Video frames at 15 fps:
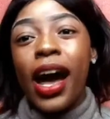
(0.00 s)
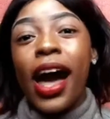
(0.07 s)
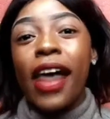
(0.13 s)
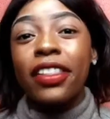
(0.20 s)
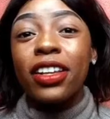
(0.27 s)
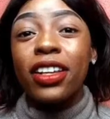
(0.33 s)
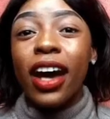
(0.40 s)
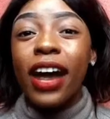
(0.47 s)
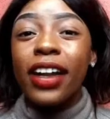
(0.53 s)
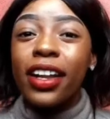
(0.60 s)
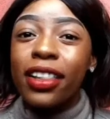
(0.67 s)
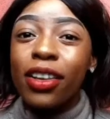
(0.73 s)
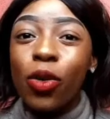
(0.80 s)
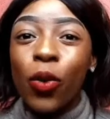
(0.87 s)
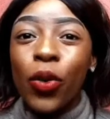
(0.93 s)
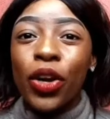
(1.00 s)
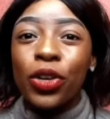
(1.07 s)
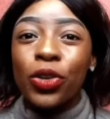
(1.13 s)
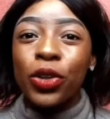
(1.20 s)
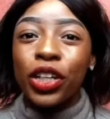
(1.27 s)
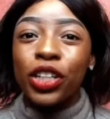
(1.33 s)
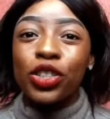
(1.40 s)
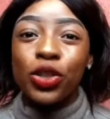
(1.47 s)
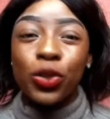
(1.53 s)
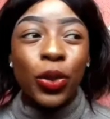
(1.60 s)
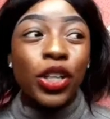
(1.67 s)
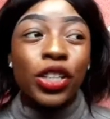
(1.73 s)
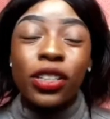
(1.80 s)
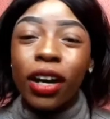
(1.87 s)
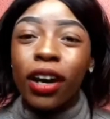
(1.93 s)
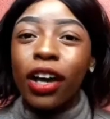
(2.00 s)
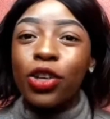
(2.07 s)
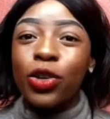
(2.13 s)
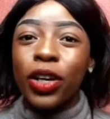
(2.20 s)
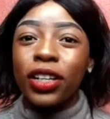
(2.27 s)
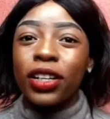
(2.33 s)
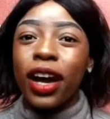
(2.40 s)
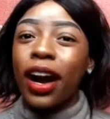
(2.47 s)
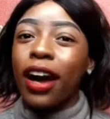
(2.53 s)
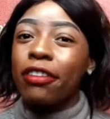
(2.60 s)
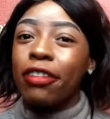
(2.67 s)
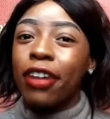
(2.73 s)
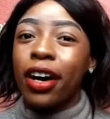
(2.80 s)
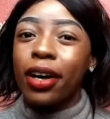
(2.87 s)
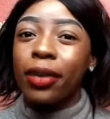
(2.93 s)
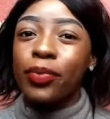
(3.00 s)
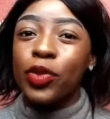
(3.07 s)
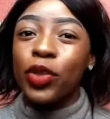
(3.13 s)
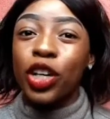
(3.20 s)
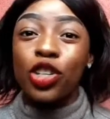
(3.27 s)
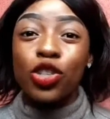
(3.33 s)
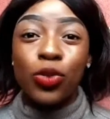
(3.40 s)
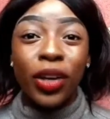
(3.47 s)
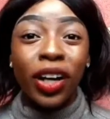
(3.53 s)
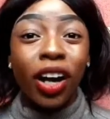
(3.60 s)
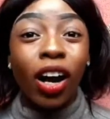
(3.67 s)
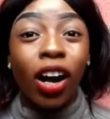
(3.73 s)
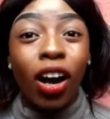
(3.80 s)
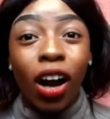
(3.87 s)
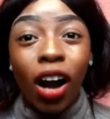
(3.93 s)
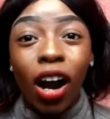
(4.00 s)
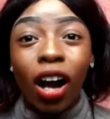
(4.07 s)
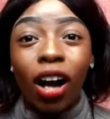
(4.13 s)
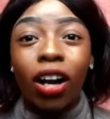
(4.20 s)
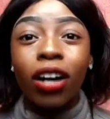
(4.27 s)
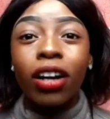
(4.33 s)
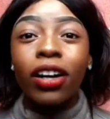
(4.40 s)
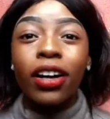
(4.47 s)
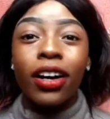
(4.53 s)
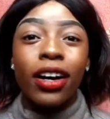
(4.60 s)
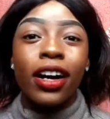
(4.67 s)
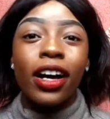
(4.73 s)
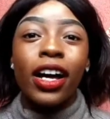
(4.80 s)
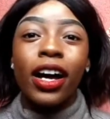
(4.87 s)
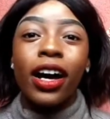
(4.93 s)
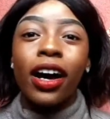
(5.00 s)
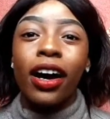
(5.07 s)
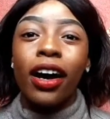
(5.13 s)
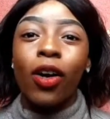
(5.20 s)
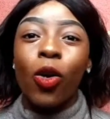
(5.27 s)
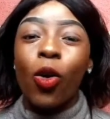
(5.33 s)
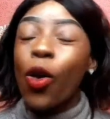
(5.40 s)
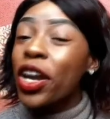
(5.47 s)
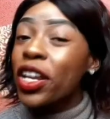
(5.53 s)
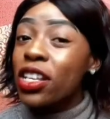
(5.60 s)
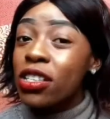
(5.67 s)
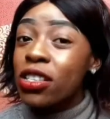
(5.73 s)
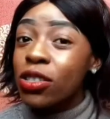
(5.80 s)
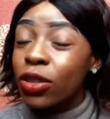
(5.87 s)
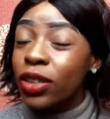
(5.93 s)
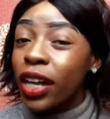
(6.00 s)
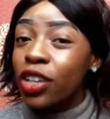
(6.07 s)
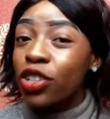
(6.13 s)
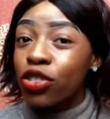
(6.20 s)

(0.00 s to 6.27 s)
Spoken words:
And then another way you can do it, you can drink Coke or any soda